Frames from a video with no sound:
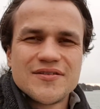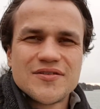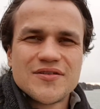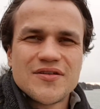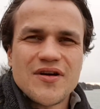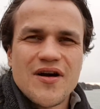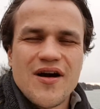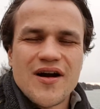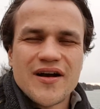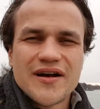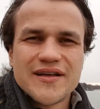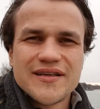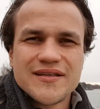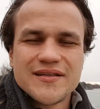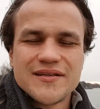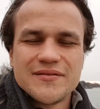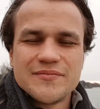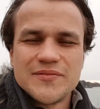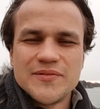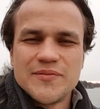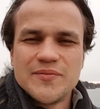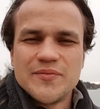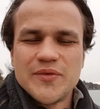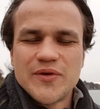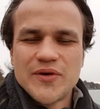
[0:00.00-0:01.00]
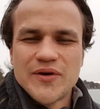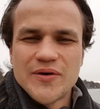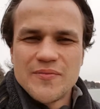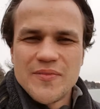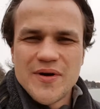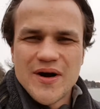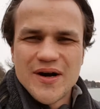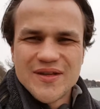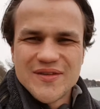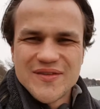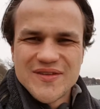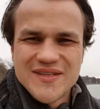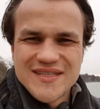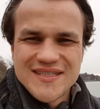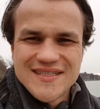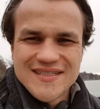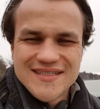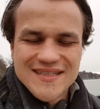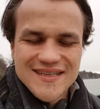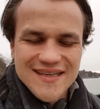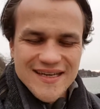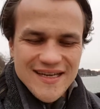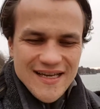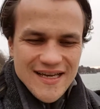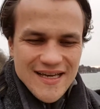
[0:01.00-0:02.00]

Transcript: talk a little bit more about this.